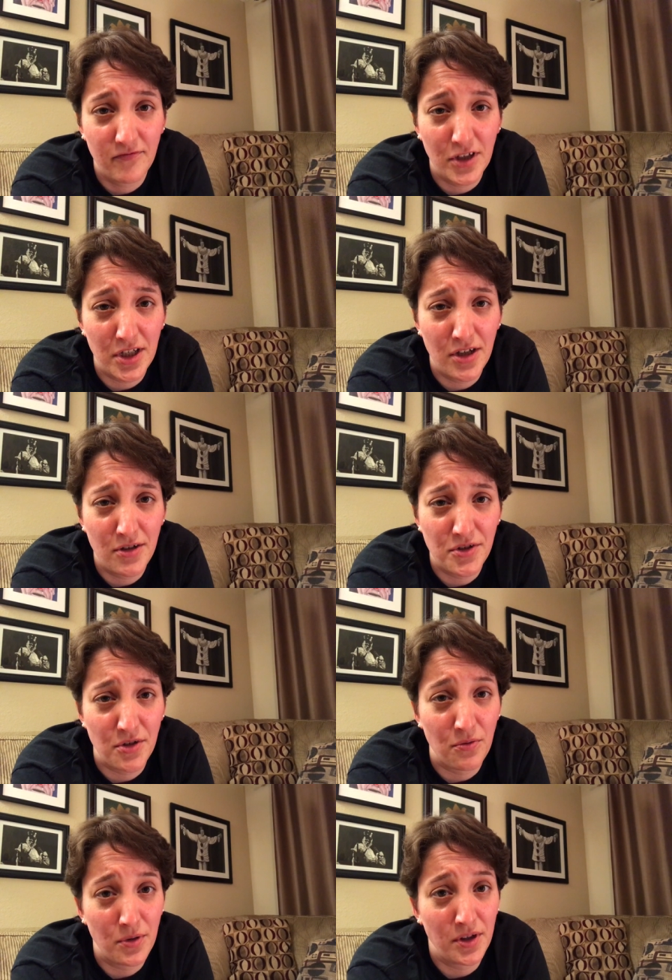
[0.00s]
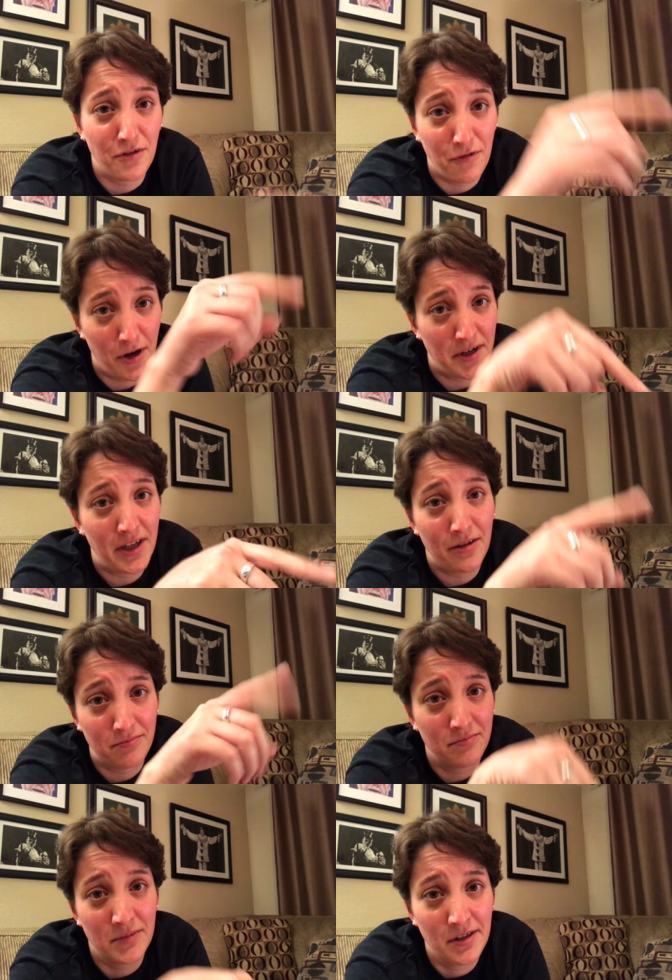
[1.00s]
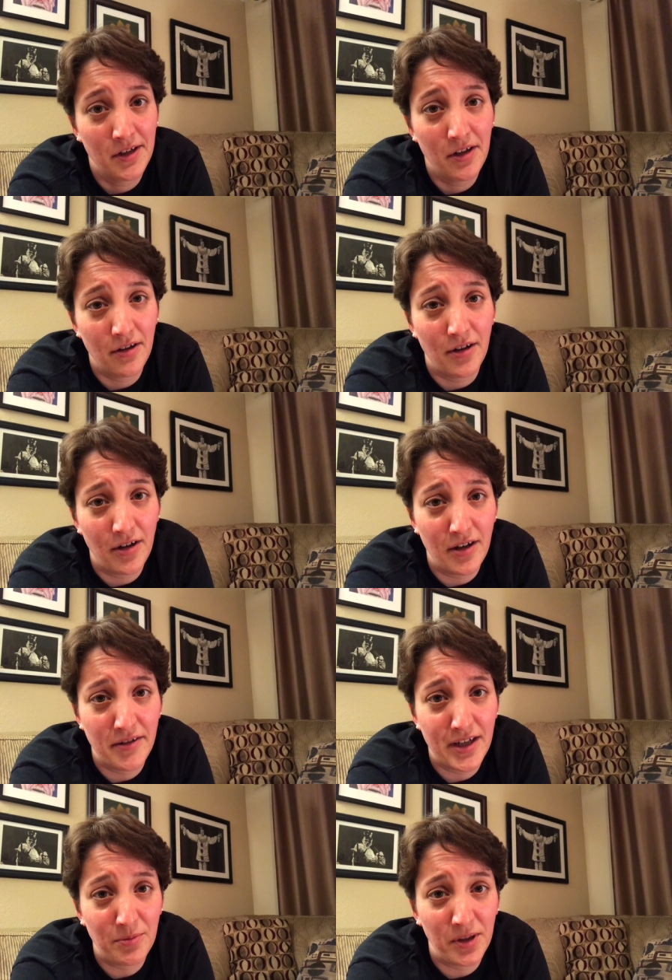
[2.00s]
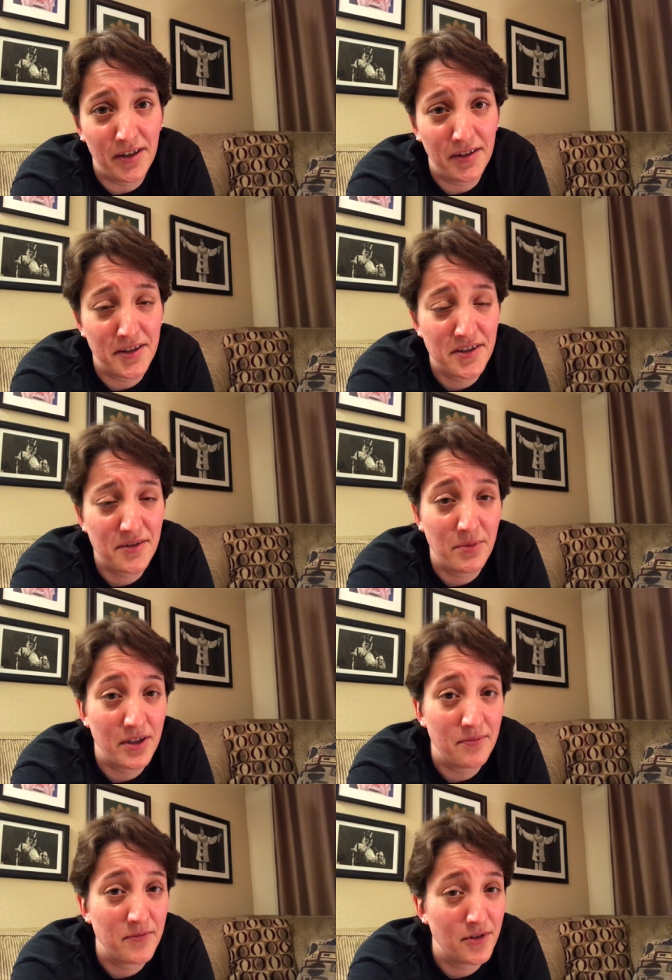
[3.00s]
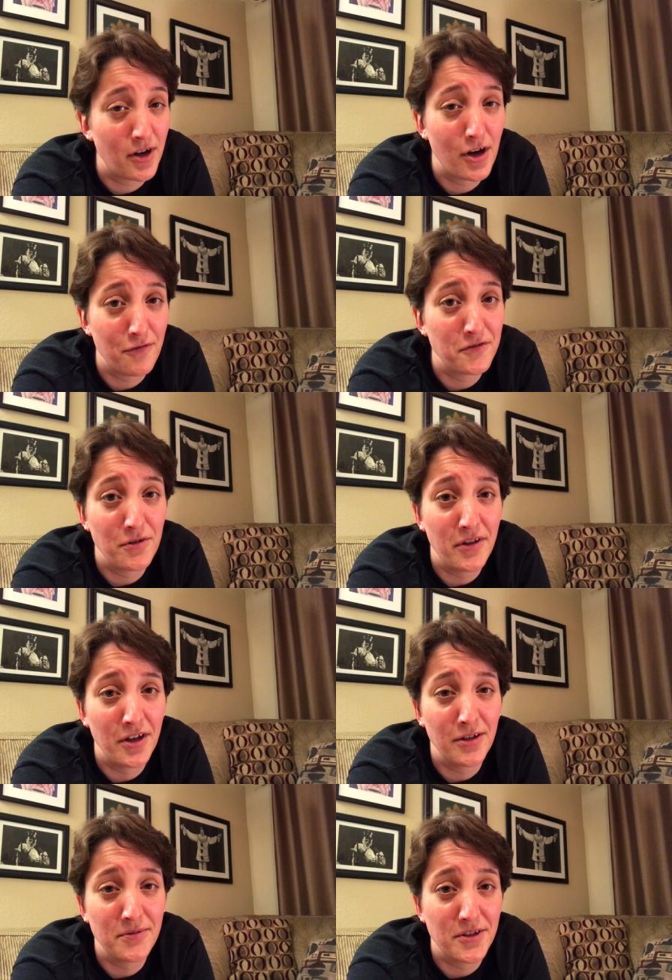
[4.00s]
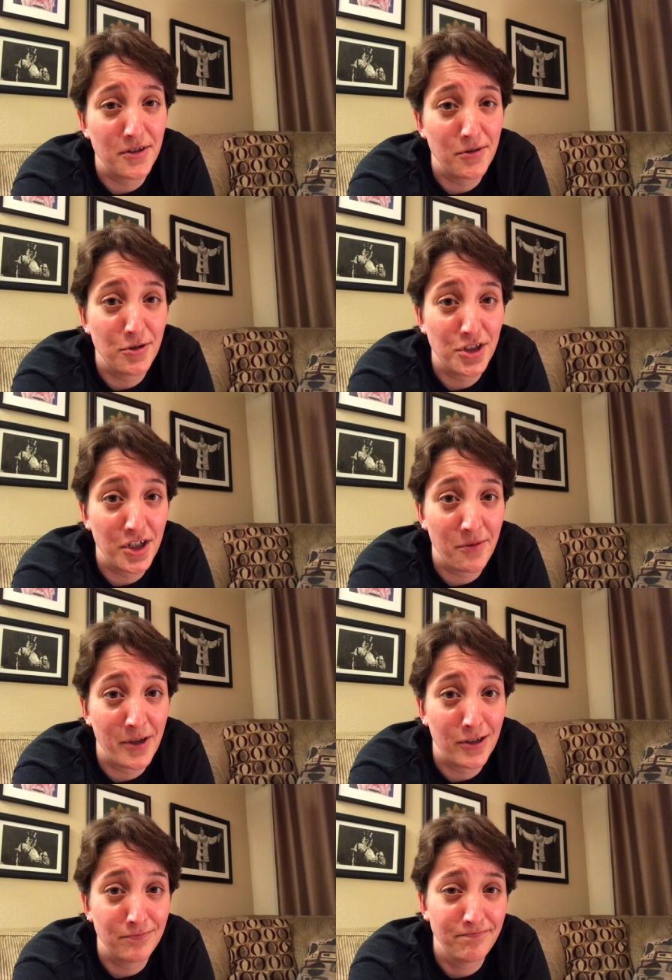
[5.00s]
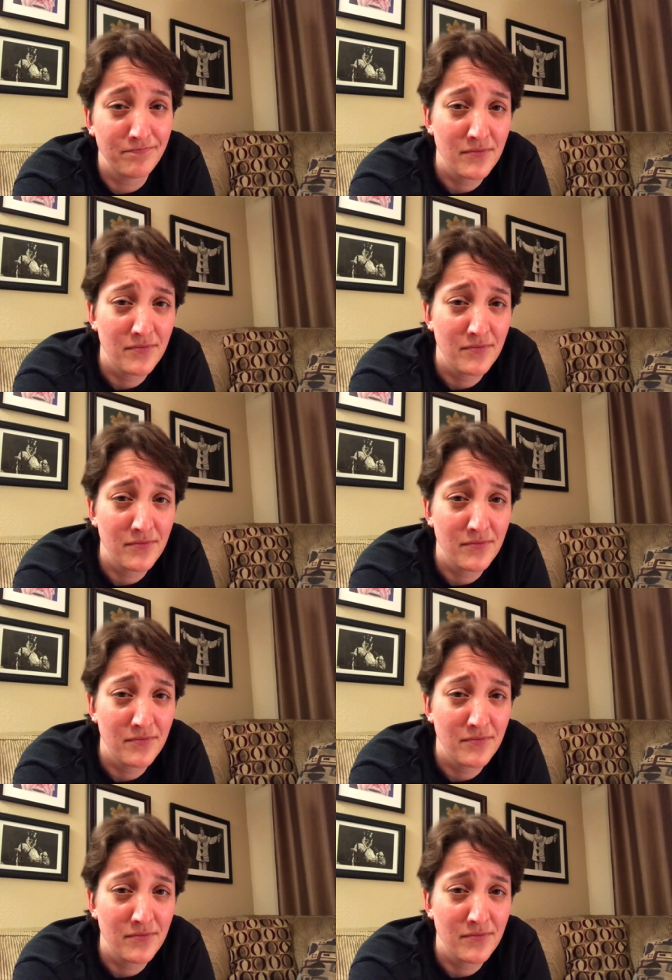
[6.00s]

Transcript: videos are really far down on that playlist, but there are a few there, so go check them out.